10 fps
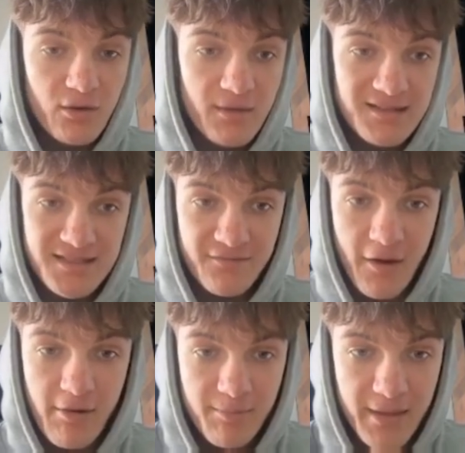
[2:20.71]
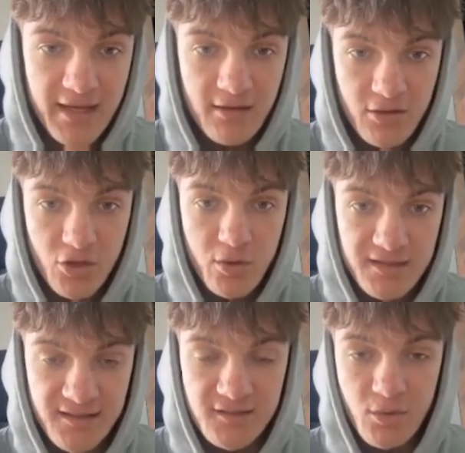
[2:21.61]
That's a very big
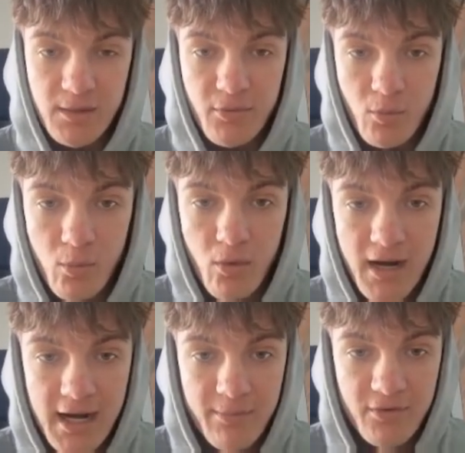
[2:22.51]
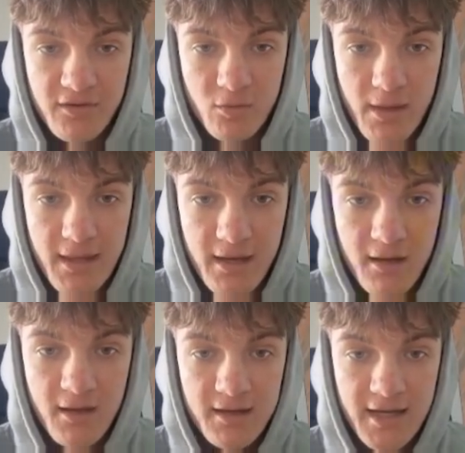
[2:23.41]
liquidity sweep. What happens when that
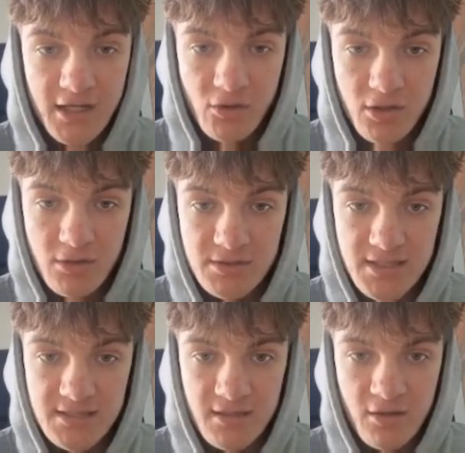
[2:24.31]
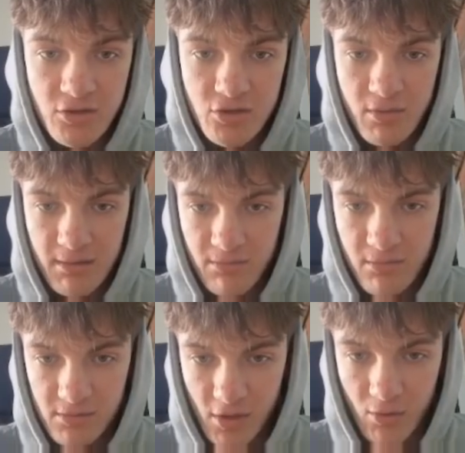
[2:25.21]
candle closes? Do we
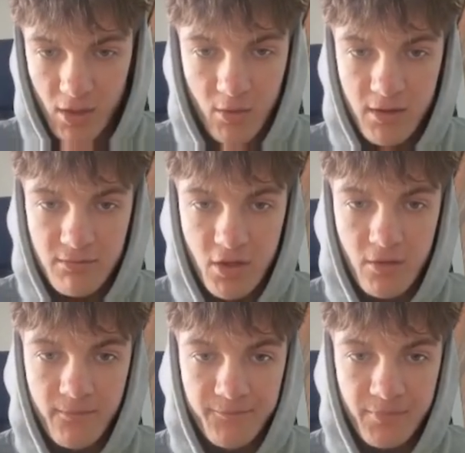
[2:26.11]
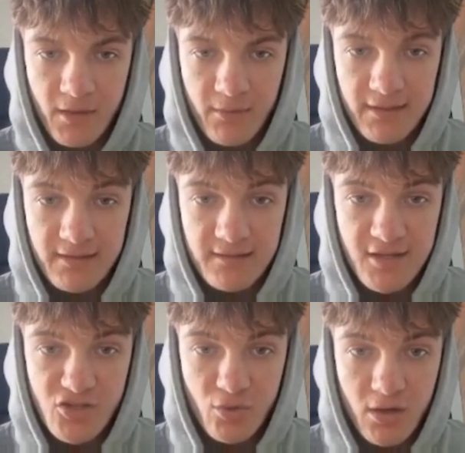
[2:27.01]
go lower? No. We
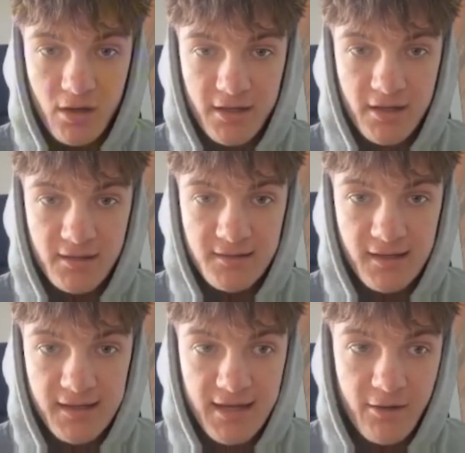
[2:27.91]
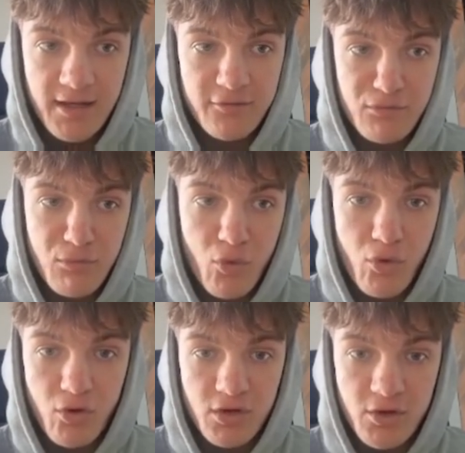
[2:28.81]
continue higher, taking out even
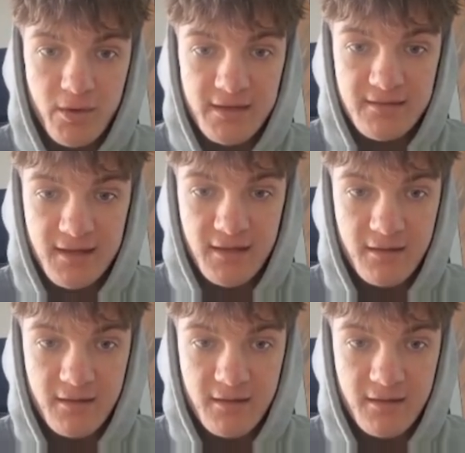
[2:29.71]
more liquidity.